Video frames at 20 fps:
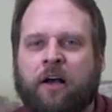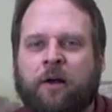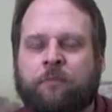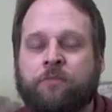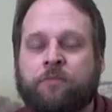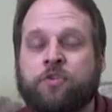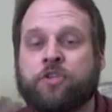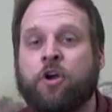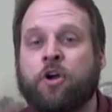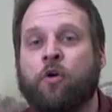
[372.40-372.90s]

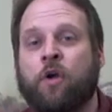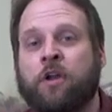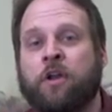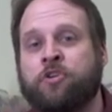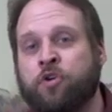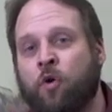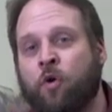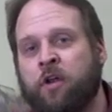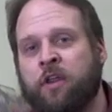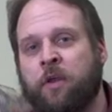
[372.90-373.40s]
So
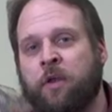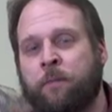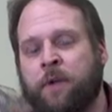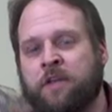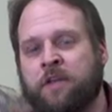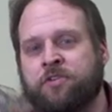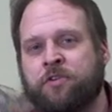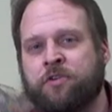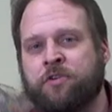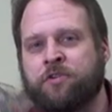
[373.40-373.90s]
enjoy the
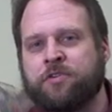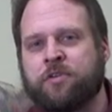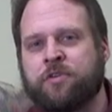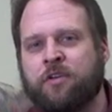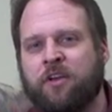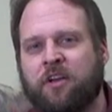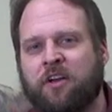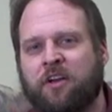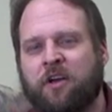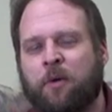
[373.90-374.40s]
epistles.
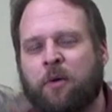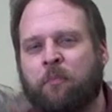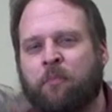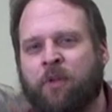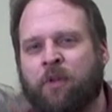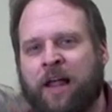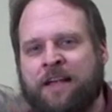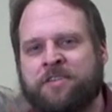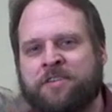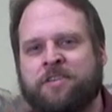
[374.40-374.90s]

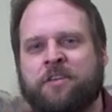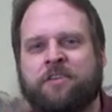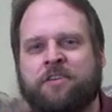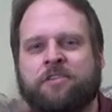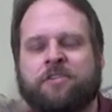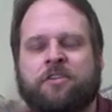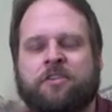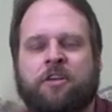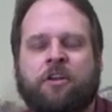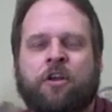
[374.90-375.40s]

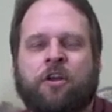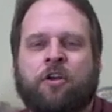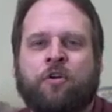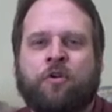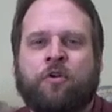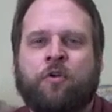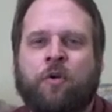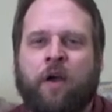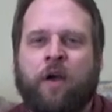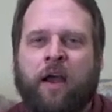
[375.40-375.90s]
Blessings to
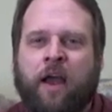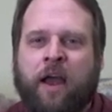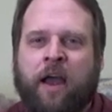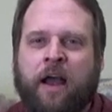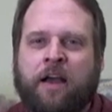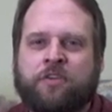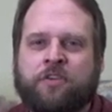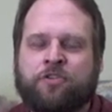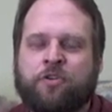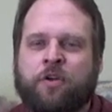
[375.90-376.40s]
you
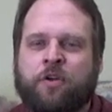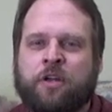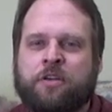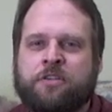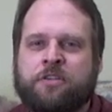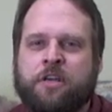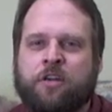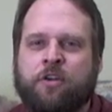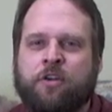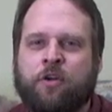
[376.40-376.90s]
as you
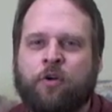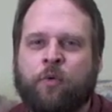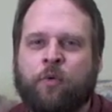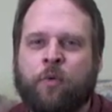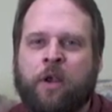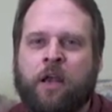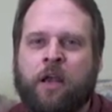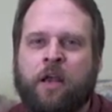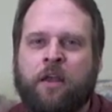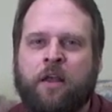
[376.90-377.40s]
continue to
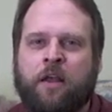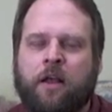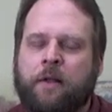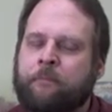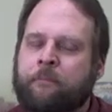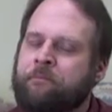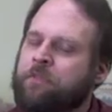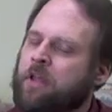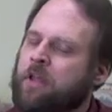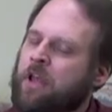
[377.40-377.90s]
read.
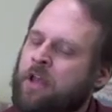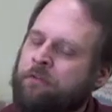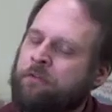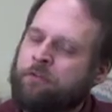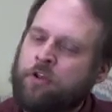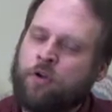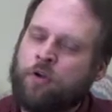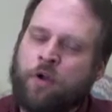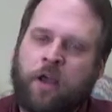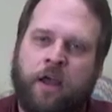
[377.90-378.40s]
If
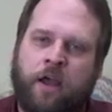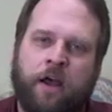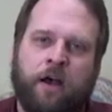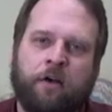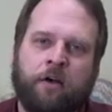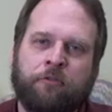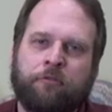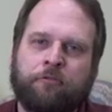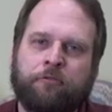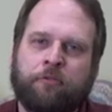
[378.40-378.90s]
you
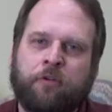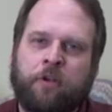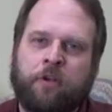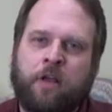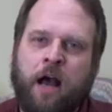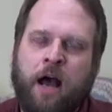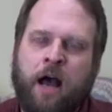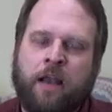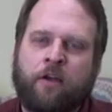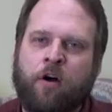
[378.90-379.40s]
have
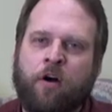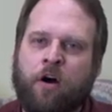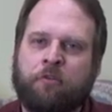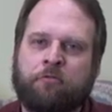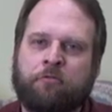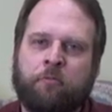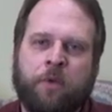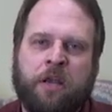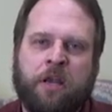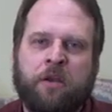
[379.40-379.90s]
gotten
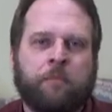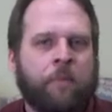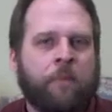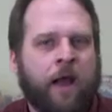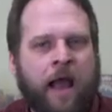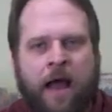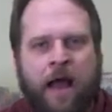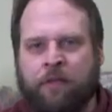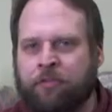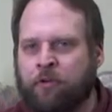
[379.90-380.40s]
off beaten
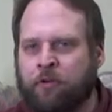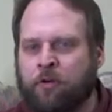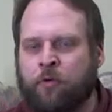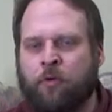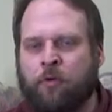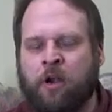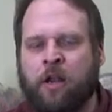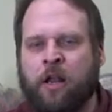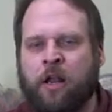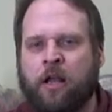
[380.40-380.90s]
path on
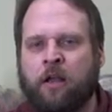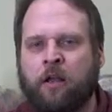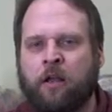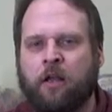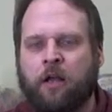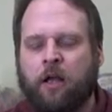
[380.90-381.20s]
reading,